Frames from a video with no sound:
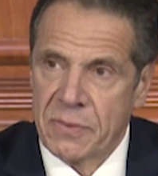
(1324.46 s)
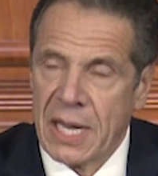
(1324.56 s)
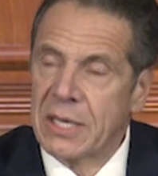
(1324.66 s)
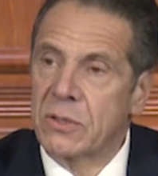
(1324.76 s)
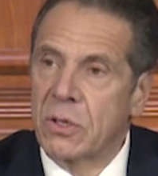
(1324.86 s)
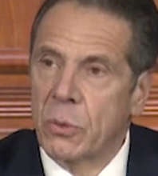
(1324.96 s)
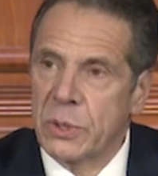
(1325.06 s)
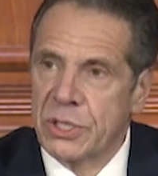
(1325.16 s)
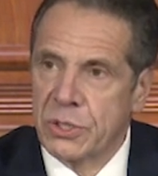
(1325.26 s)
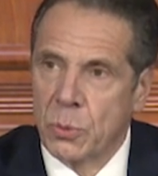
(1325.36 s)
I don't know
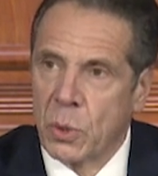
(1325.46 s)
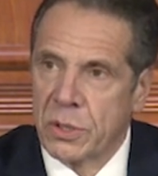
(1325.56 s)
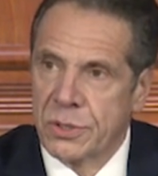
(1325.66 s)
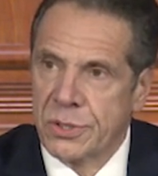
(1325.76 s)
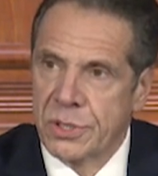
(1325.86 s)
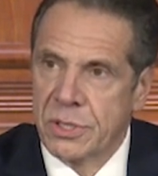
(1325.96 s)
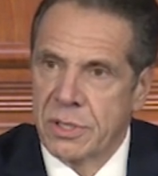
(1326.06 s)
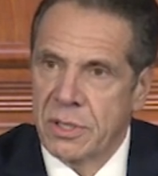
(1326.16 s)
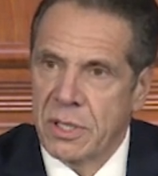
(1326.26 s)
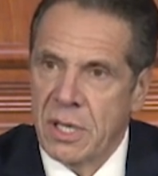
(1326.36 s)
which is worse.
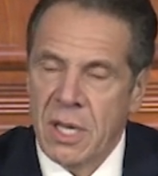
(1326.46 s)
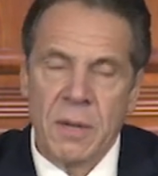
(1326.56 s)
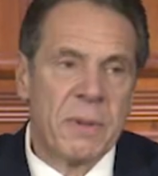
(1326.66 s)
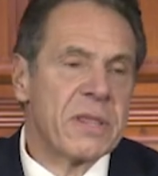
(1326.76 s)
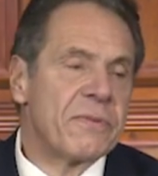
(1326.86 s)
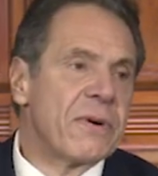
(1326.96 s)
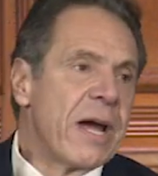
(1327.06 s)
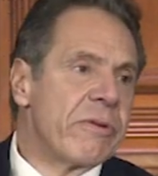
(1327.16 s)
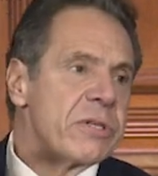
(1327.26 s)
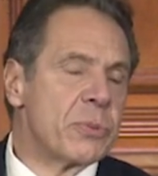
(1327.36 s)
But the
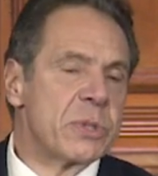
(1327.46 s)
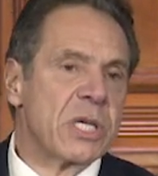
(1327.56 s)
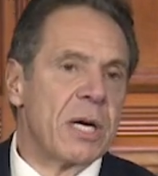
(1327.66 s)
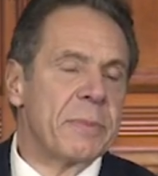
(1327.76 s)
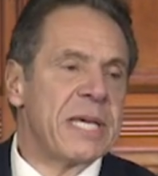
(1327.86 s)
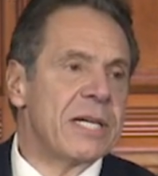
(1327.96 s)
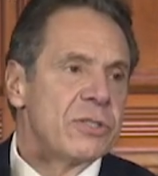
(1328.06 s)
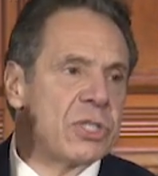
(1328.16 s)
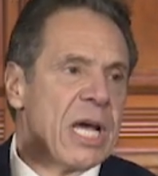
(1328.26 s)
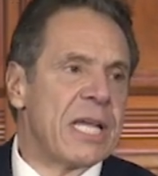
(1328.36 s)
virus was coming here
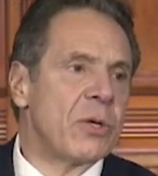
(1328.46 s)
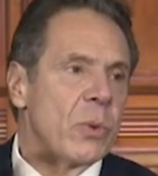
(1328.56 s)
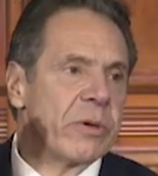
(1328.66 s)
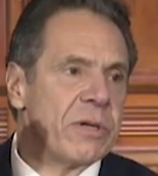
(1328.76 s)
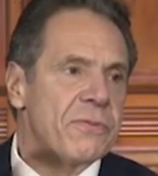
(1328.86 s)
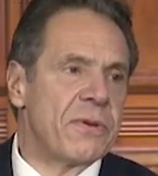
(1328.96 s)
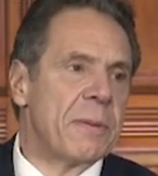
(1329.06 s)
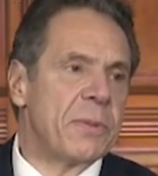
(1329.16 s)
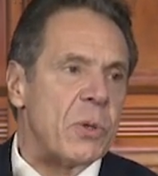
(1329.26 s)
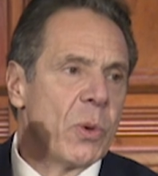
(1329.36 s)
January,
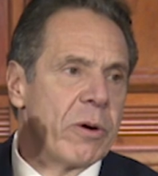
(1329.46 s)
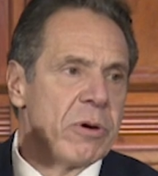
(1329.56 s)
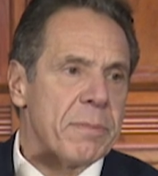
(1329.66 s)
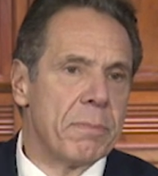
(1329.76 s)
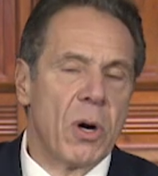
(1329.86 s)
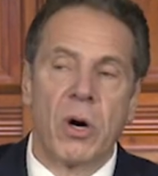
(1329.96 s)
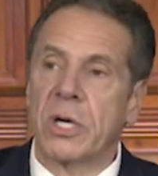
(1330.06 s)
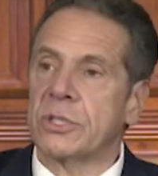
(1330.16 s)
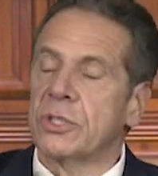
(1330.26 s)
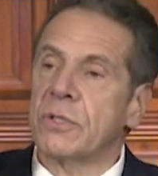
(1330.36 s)
February,
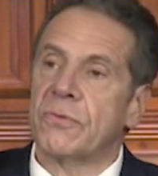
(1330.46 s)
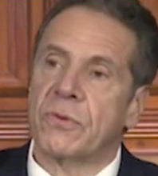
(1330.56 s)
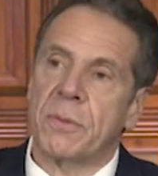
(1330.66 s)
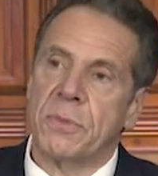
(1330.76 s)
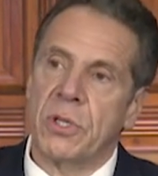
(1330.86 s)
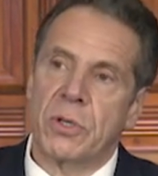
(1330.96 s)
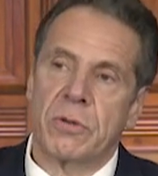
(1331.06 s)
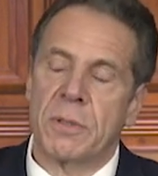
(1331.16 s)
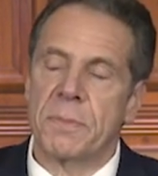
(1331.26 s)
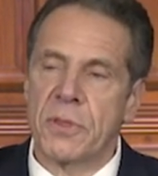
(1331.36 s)
March from
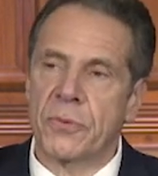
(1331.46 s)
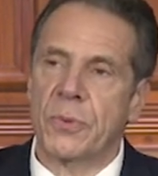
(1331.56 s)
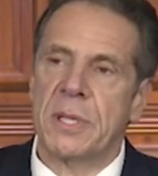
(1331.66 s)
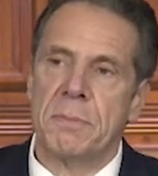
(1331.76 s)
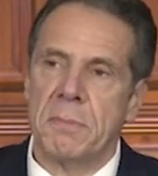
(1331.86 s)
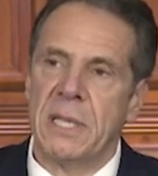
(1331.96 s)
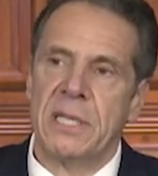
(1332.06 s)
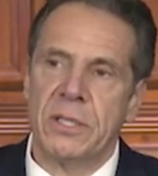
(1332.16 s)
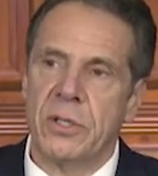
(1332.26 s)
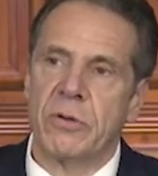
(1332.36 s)
Europe. Three
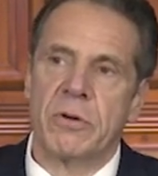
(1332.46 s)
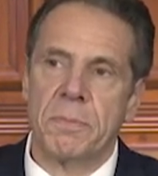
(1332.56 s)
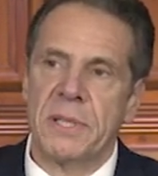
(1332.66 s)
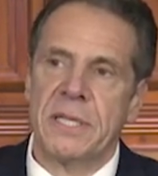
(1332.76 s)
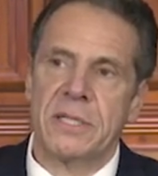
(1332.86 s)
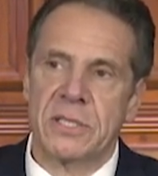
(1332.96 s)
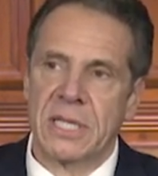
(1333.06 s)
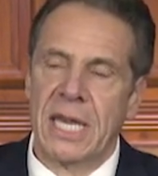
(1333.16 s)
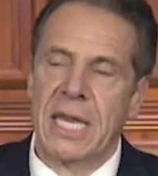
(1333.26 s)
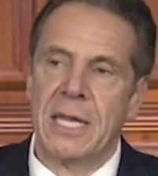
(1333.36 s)
million Europeans
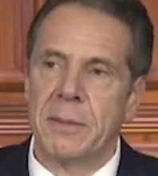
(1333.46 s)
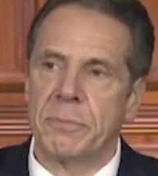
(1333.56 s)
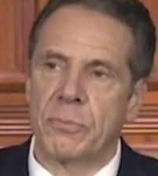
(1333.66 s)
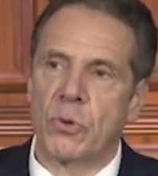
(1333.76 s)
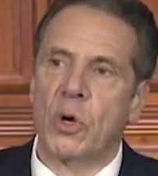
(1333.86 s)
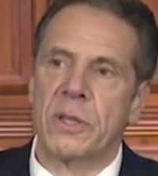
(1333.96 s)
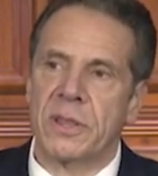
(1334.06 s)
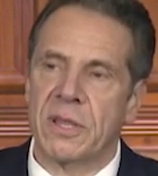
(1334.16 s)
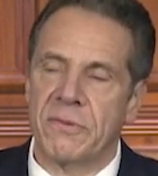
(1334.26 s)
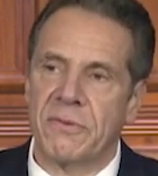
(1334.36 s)
came,
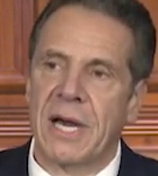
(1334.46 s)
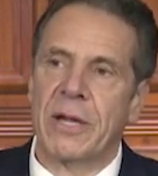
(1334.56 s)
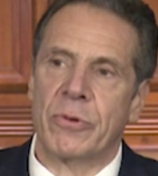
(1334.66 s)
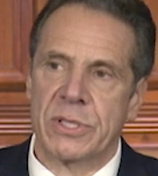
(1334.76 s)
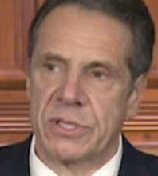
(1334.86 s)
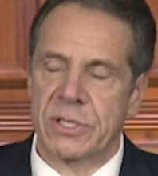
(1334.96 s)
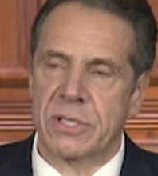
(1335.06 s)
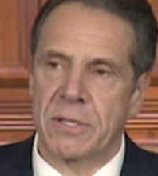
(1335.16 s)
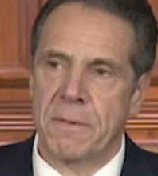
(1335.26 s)
brought the virus